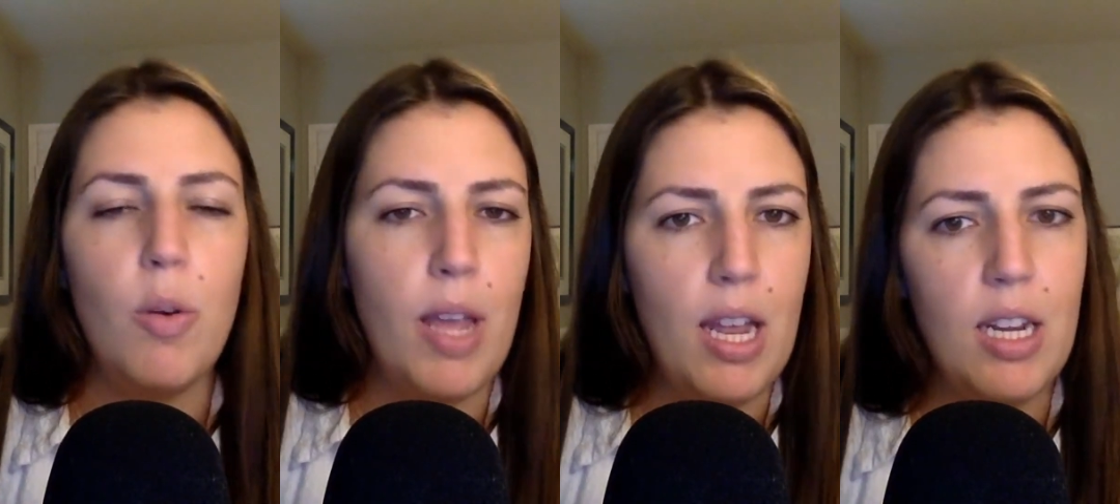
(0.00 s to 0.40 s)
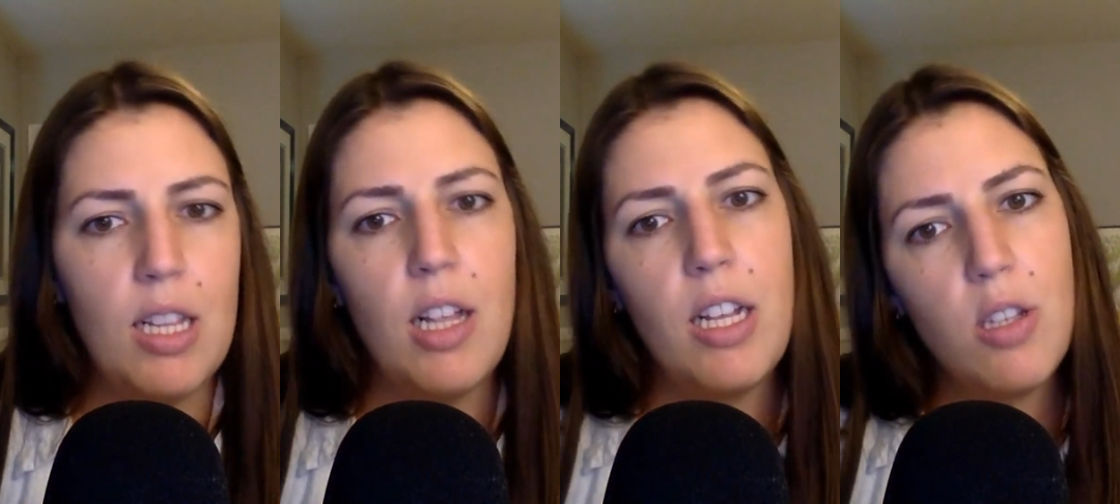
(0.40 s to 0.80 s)
handing
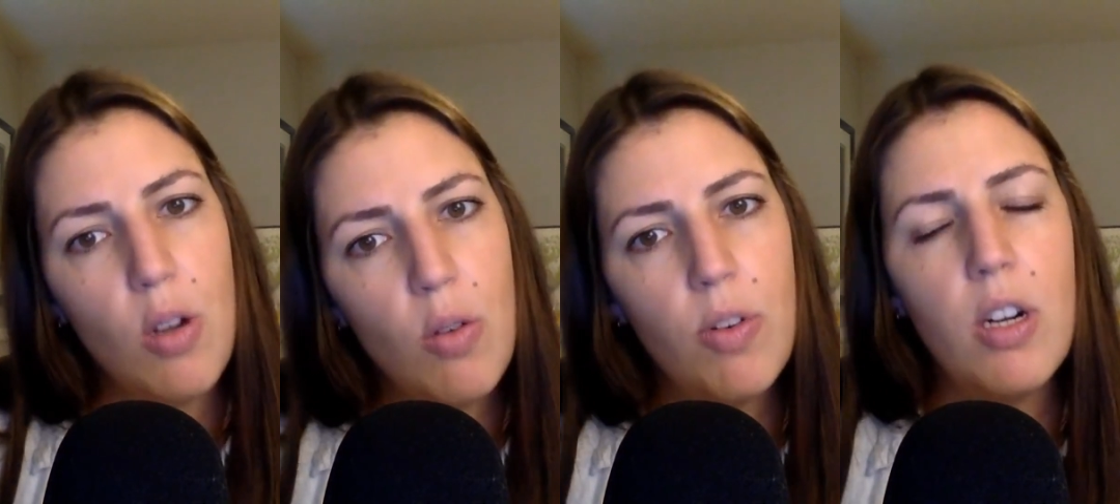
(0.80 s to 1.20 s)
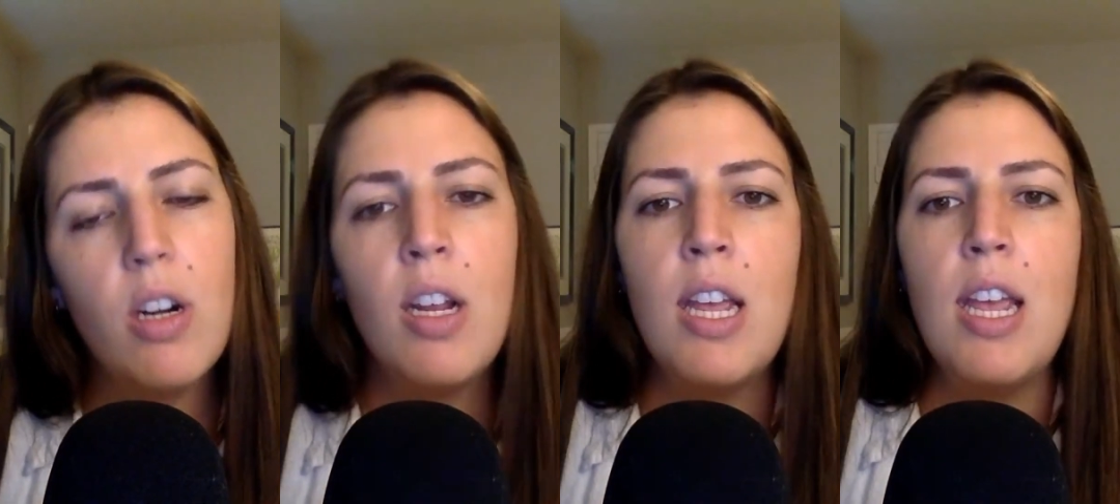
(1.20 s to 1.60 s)
clients
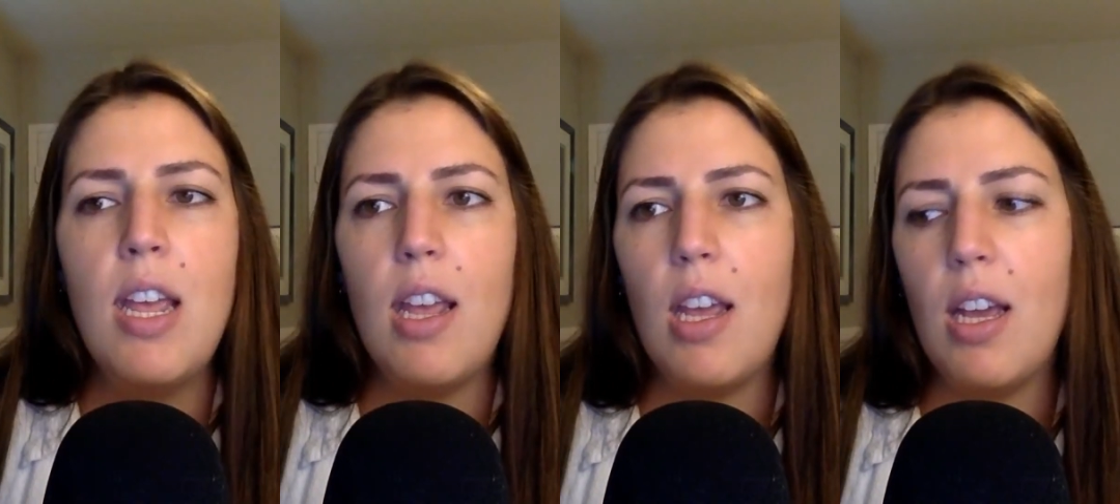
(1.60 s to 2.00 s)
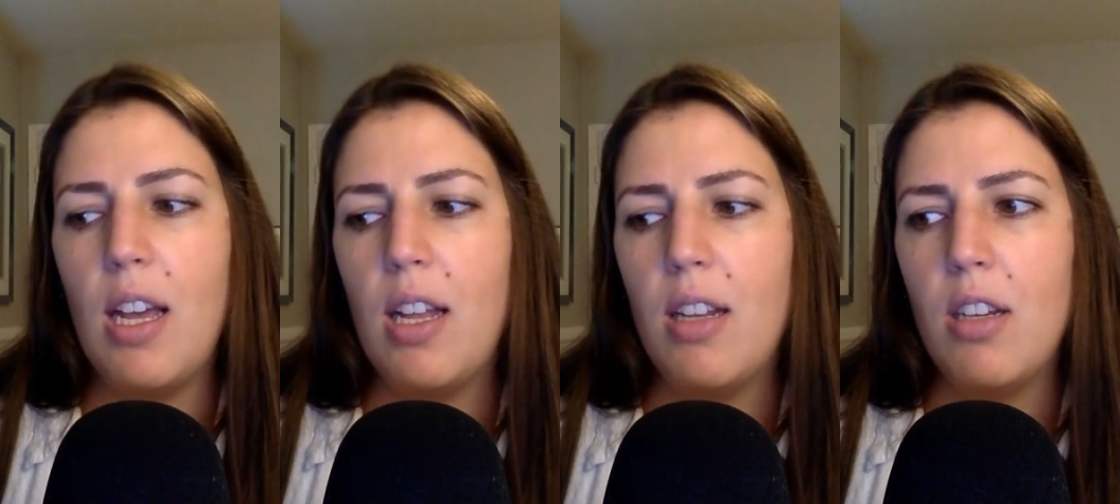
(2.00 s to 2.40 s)
over
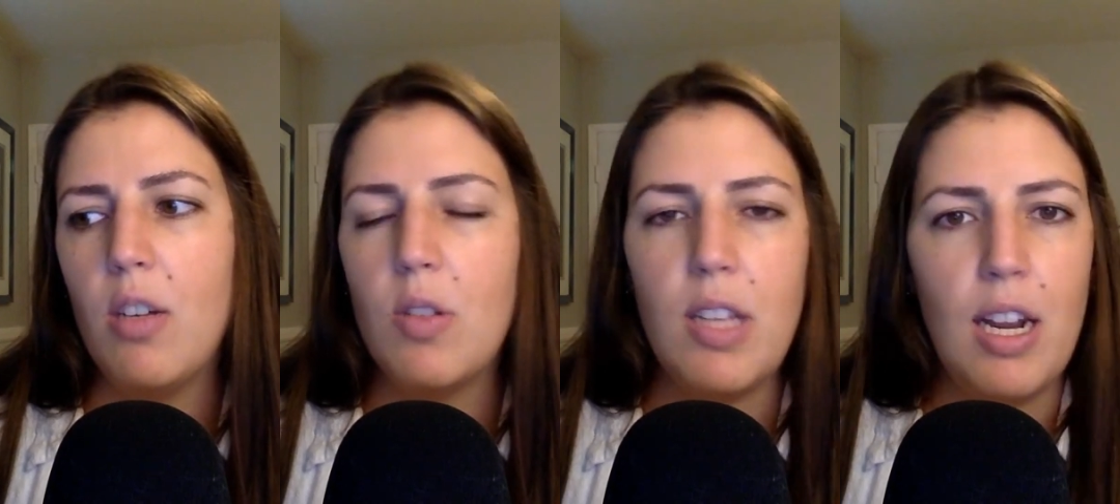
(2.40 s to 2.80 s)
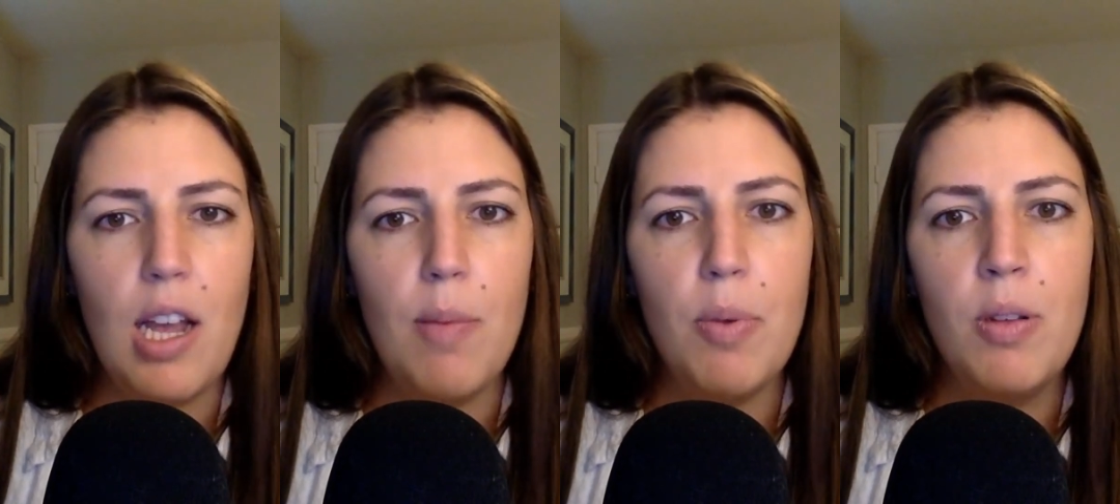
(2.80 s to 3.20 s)
and, setting
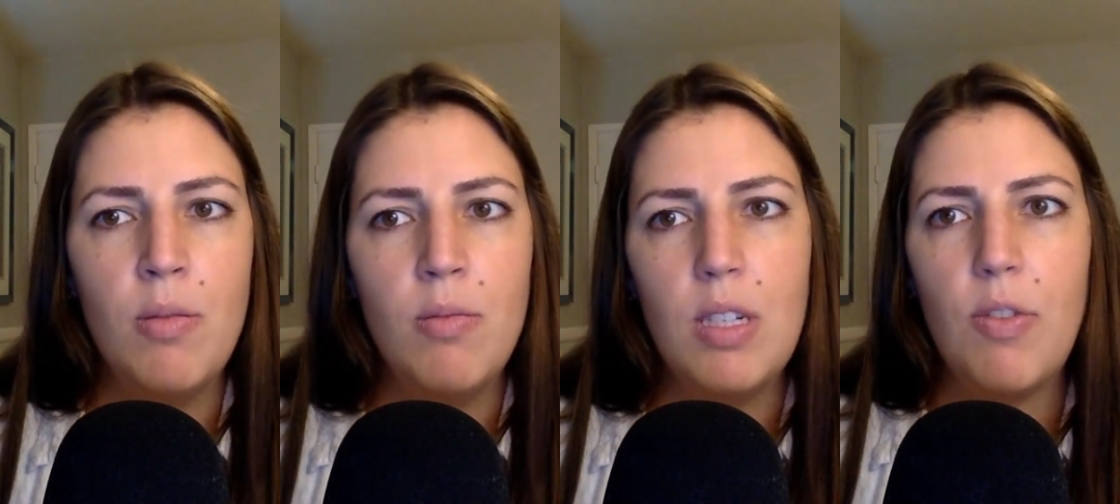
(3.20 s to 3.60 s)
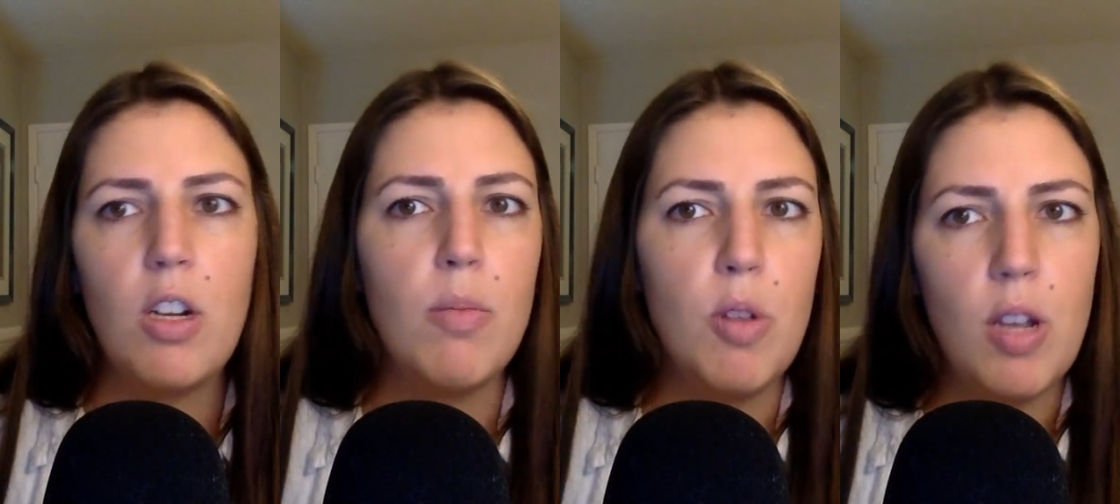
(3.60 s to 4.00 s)
up
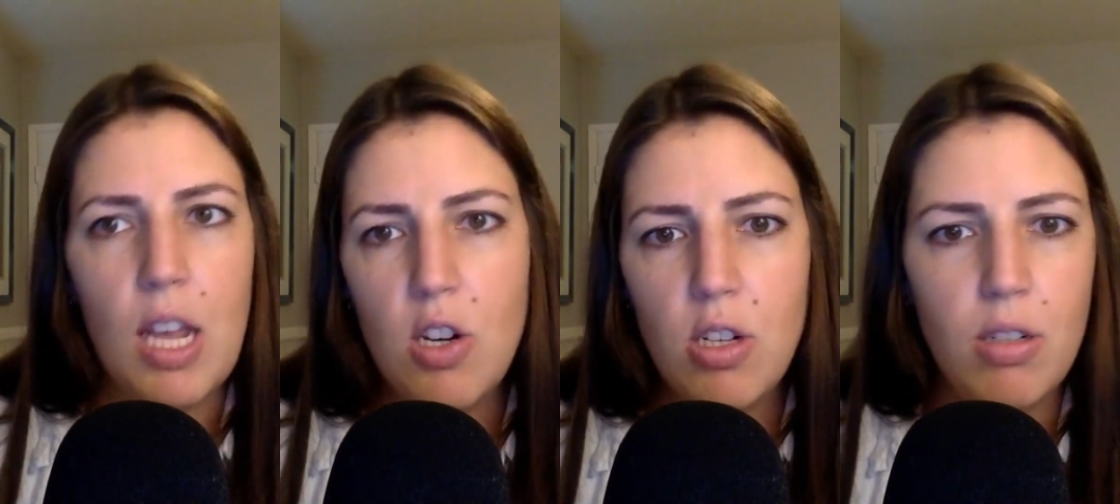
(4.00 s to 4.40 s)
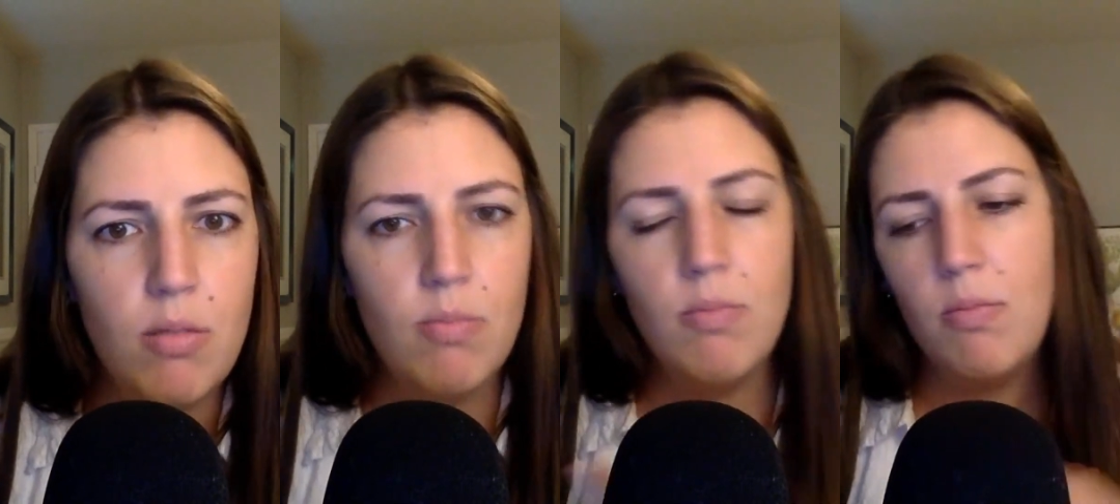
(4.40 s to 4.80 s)
different
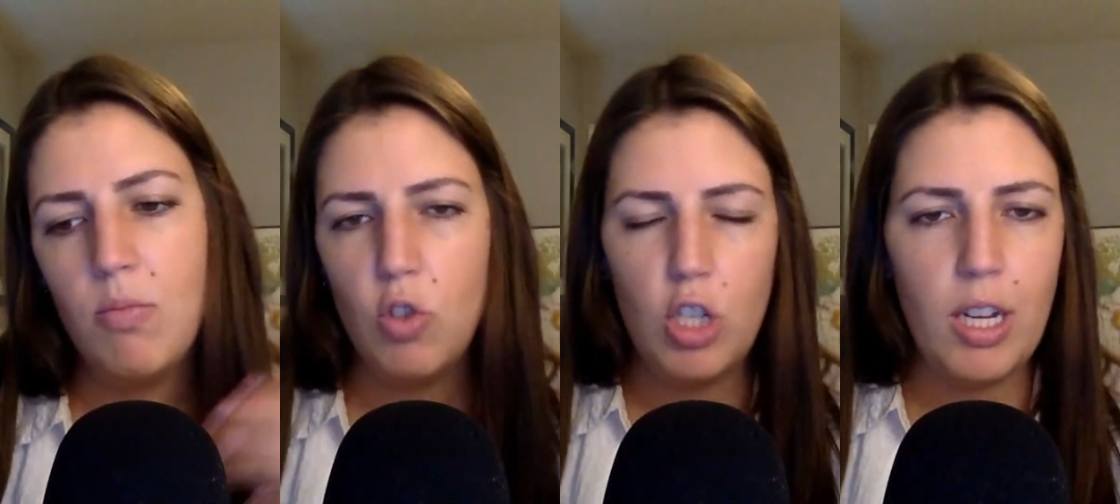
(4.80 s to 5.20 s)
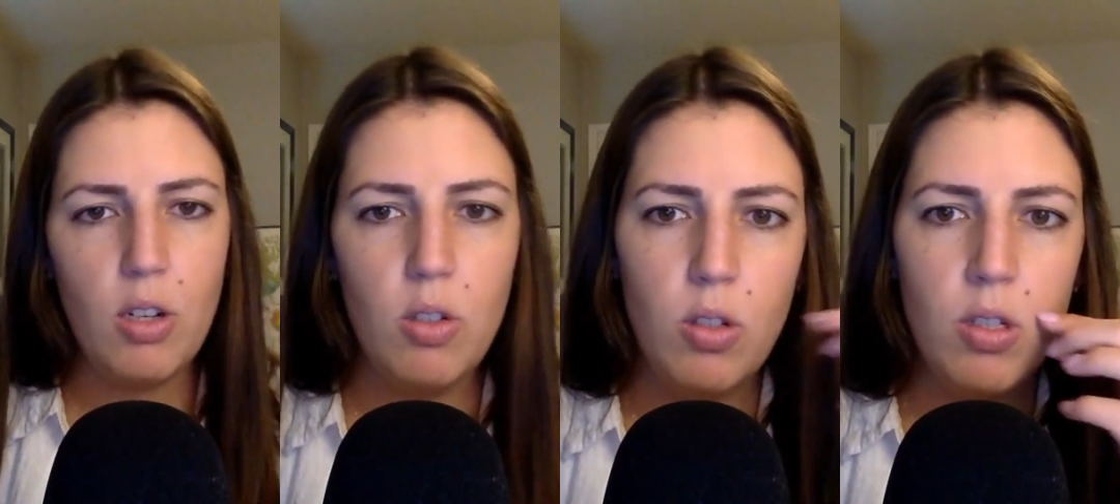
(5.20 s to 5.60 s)
communication
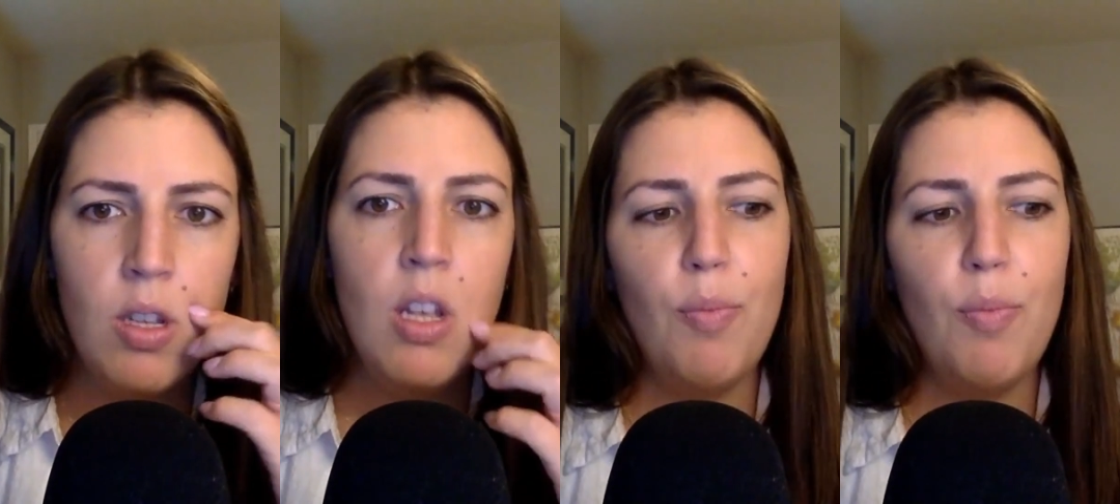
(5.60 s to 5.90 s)
channels,